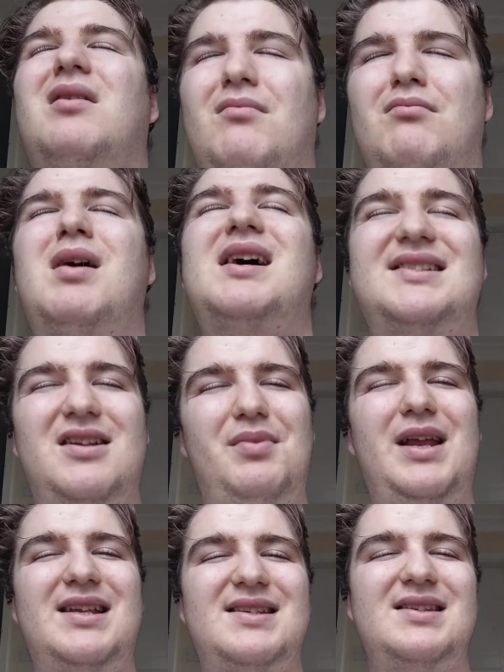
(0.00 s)

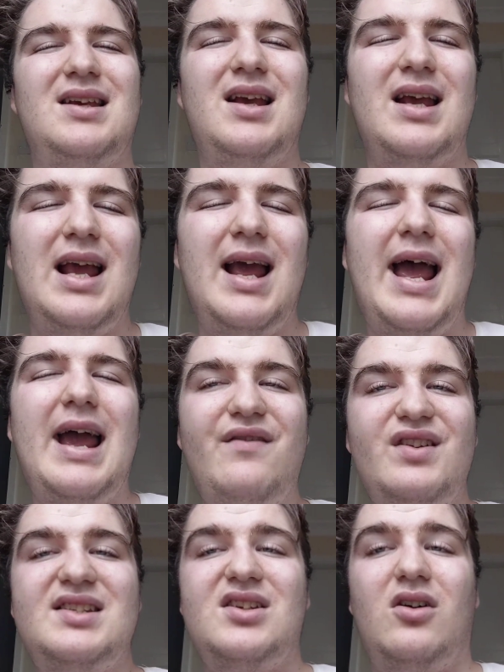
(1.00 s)
masterpiece.
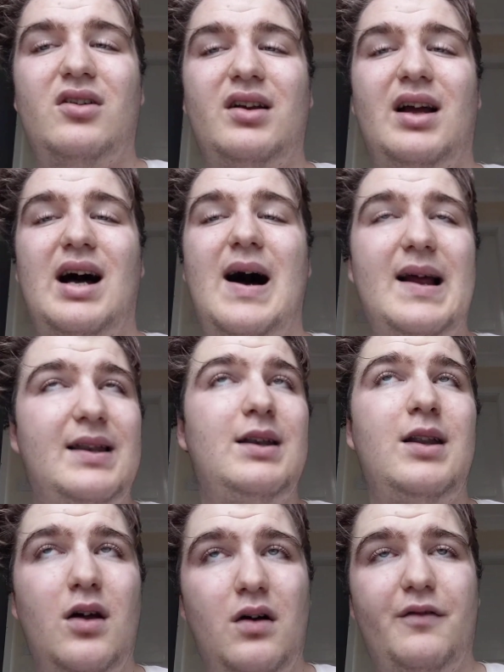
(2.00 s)
Every song I
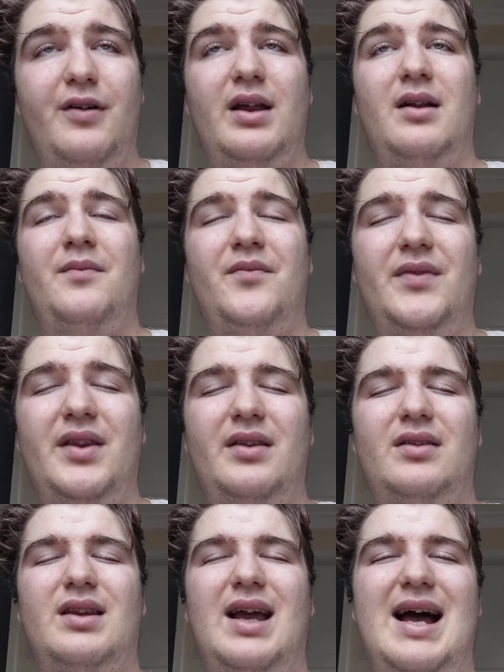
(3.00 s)
love,
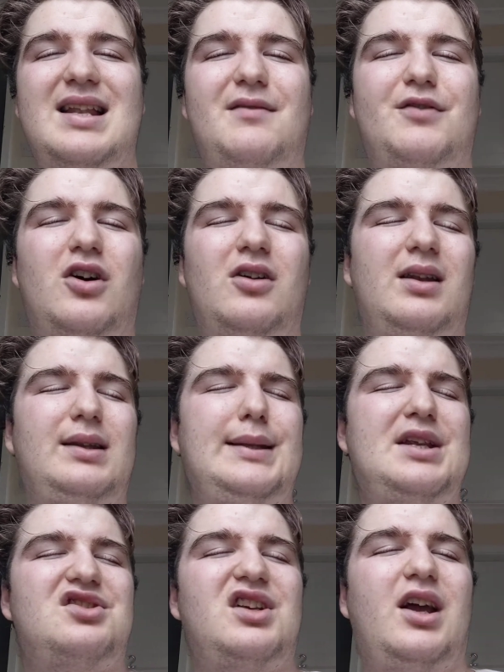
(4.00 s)
and I've got
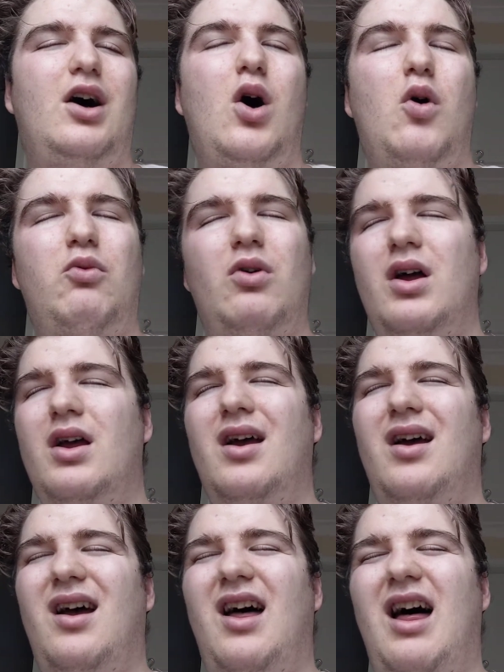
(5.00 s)
literally a whole
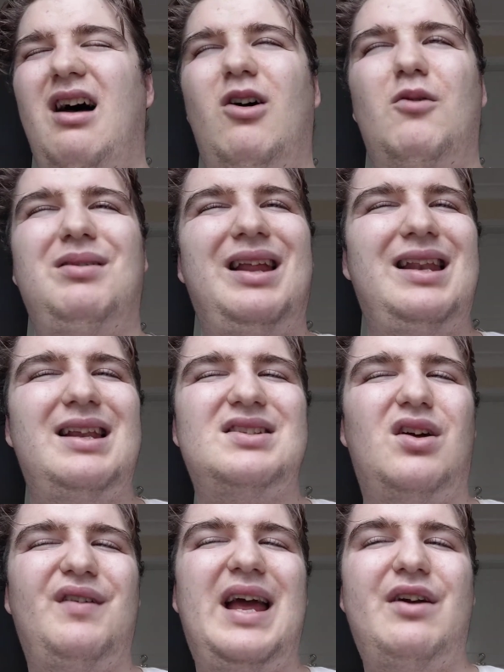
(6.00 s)
playlist
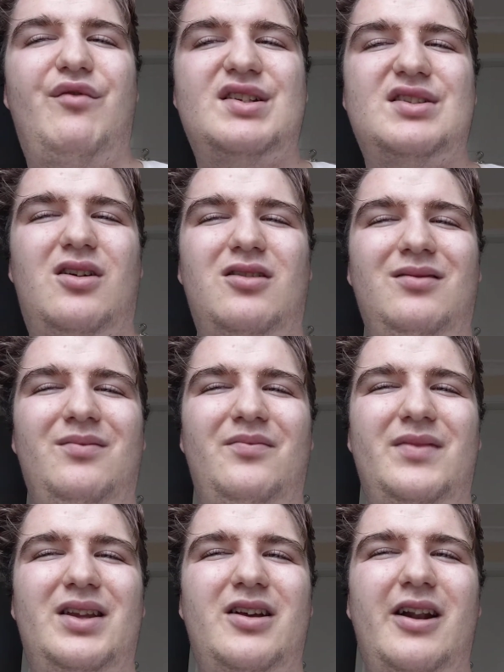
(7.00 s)
of every song.
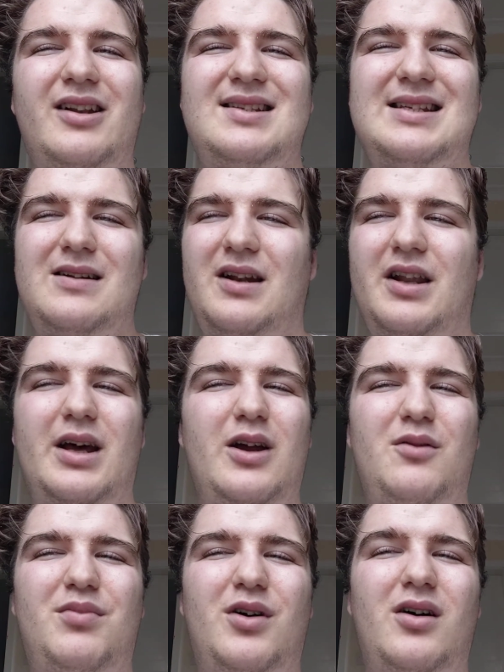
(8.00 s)
Kind of sad, I
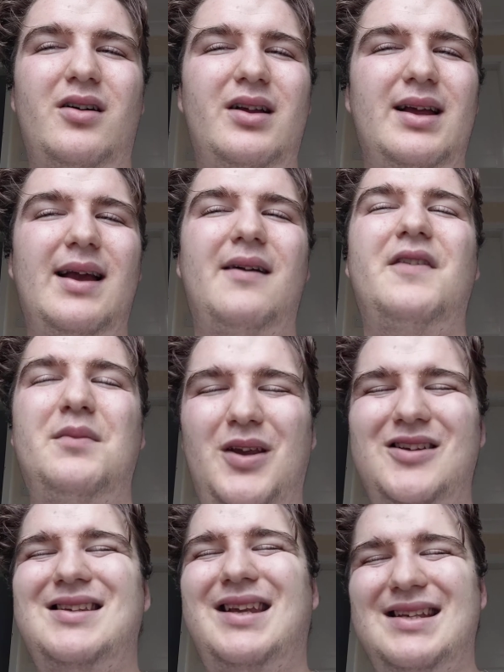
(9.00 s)
know, but the
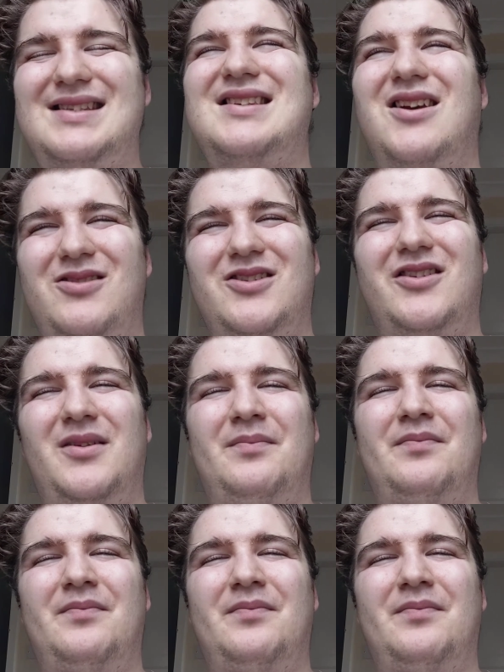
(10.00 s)
music is so good.